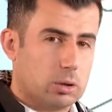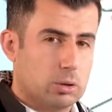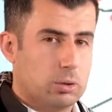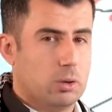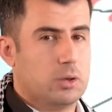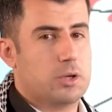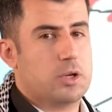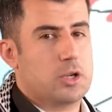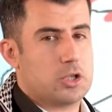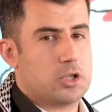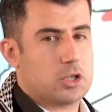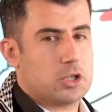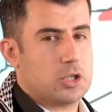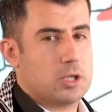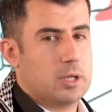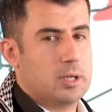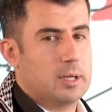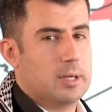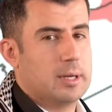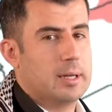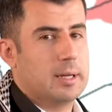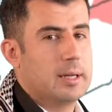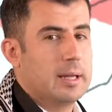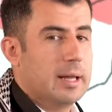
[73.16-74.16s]
Kurdish,
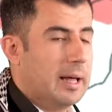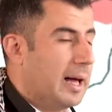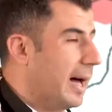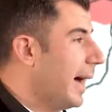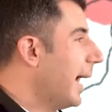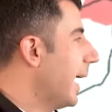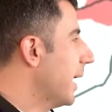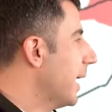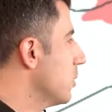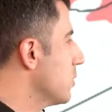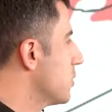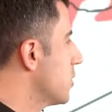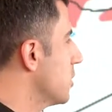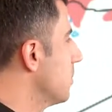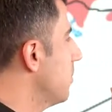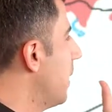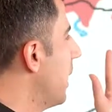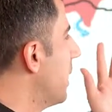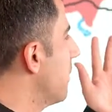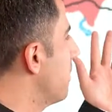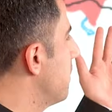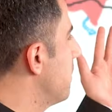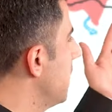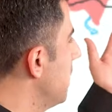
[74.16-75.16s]
I use it
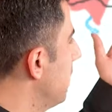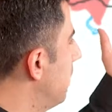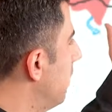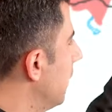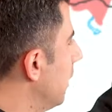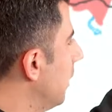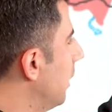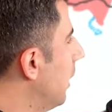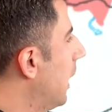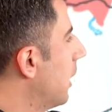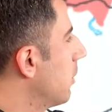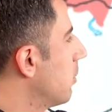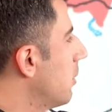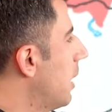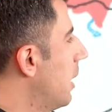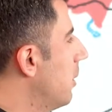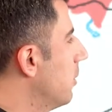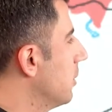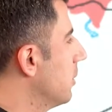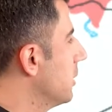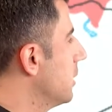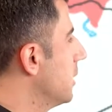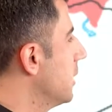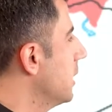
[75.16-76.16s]
by people
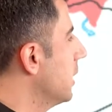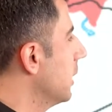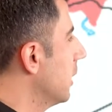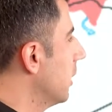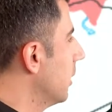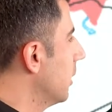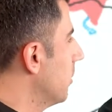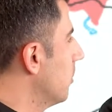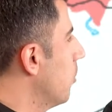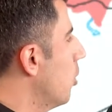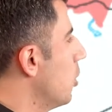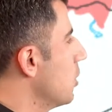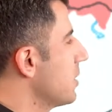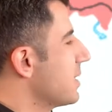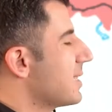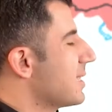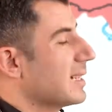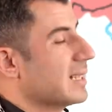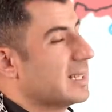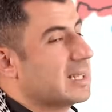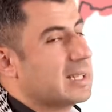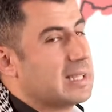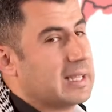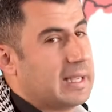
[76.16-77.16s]
around here,
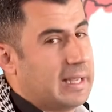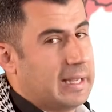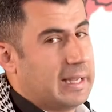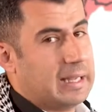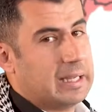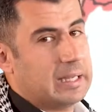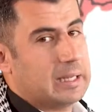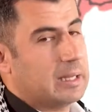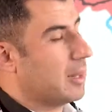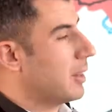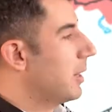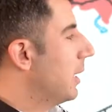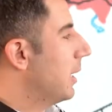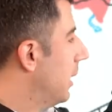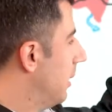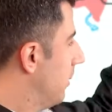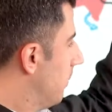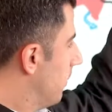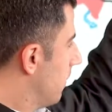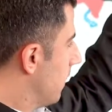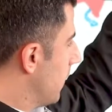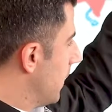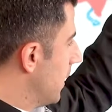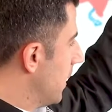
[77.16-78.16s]
mostly in
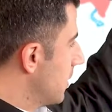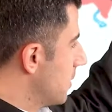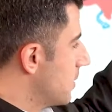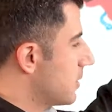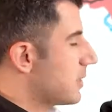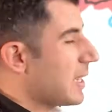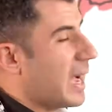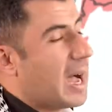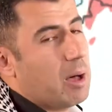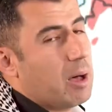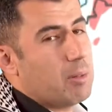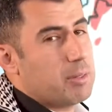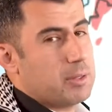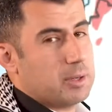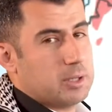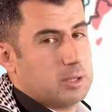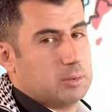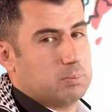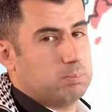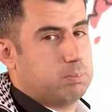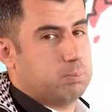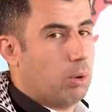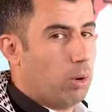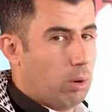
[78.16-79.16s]
the
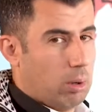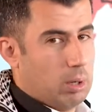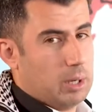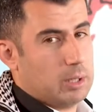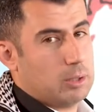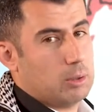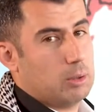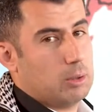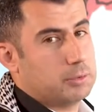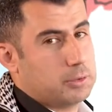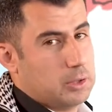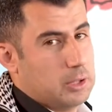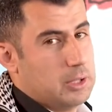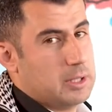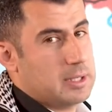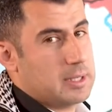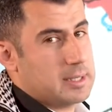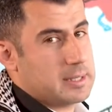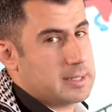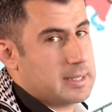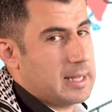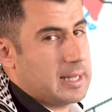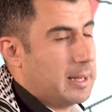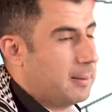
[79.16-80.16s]
southern part of
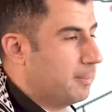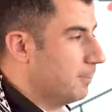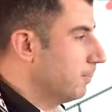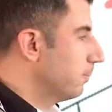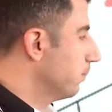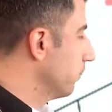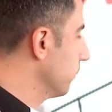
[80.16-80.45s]
Kurdistan.